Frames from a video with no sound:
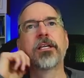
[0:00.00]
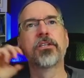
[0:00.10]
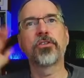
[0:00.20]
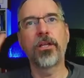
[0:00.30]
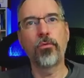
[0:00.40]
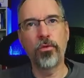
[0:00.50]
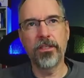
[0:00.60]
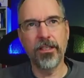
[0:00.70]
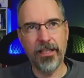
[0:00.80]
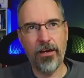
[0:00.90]
they
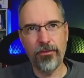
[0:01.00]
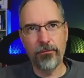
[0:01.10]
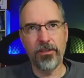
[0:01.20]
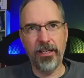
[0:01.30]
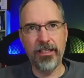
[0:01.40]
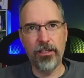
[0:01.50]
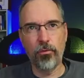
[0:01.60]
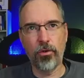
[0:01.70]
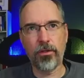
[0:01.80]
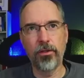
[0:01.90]
wouldn't allow them to land
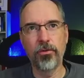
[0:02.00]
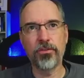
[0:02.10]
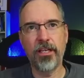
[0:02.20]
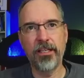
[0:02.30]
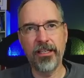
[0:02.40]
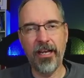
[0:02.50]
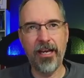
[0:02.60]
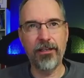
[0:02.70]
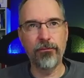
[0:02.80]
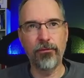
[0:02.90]
anywhere close, and then they
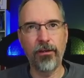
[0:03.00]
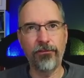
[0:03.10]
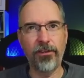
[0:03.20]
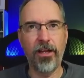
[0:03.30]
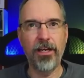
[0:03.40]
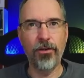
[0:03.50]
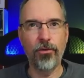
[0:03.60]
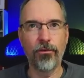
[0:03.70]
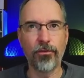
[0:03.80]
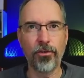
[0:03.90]
had them fly
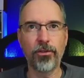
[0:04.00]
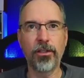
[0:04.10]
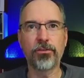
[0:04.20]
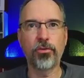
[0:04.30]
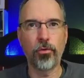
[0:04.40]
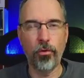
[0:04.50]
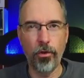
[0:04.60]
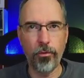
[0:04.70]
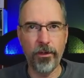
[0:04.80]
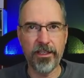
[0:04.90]
over toward
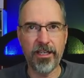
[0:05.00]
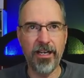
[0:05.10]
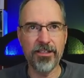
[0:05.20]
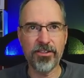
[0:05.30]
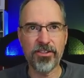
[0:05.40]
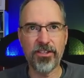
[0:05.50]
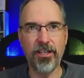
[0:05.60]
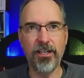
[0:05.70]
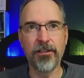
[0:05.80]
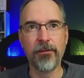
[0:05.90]
all the way to
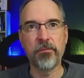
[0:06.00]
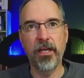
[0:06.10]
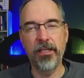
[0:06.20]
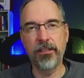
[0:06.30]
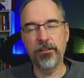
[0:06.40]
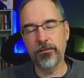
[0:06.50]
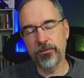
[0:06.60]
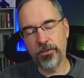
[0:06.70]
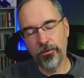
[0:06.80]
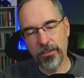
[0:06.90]
Kazakhstan. And
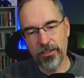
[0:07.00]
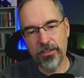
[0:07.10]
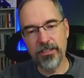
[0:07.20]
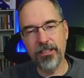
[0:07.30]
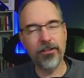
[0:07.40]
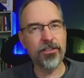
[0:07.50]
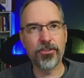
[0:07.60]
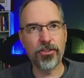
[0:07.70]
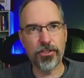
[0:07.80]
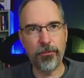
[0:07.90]
so now this
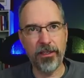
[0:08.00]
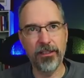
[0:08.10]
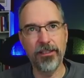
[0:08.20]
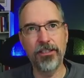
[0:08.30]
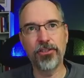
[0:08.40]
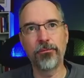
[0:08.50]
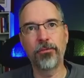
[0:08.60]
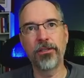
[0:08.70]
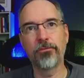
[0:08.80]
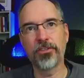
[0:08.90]
is just speculation,
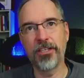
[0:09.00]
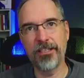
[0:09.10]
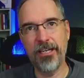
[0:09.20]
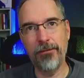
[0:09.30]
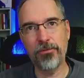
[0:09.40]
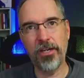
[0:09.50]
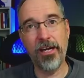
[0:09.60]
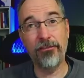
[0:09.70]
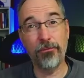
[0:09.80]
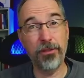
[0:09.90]
but it was an attempt to
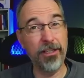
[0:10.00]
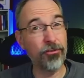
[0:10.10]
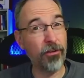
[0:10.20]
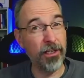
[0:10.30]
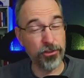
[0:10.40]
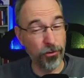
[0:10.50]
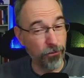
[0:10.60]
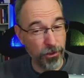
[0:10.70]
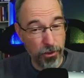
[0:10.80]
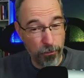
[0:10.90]
have the plane crash
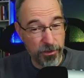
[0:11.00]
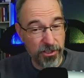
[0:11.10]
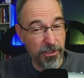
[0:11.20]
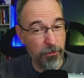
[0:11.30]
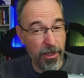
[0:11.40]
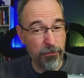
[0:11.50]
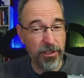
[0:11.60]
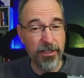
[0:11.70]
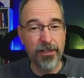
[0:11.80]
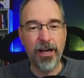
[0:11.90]
over the open sea,
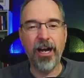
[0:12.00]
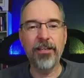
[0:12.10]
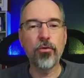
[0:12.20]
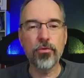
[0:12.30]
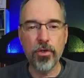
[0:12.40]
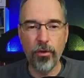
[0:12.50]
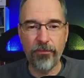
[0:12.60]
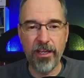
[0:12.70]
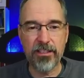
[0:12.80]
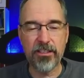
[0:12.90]
maybe. I don't know if
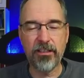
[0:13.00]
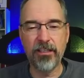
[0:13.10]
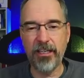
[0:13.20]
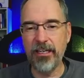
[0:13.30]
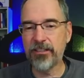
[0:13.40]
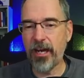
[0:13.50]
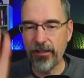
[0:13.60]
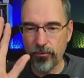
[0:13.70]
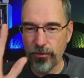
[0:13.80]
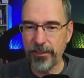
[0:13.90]
that's the case. I
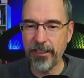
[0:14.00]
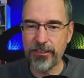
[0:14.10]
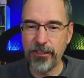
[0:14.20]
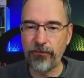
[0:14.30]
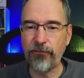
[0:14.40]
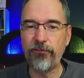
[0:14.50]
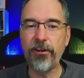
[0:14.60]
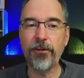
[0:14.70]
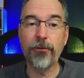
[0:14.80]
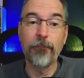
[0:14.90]
don't know that that's even fair.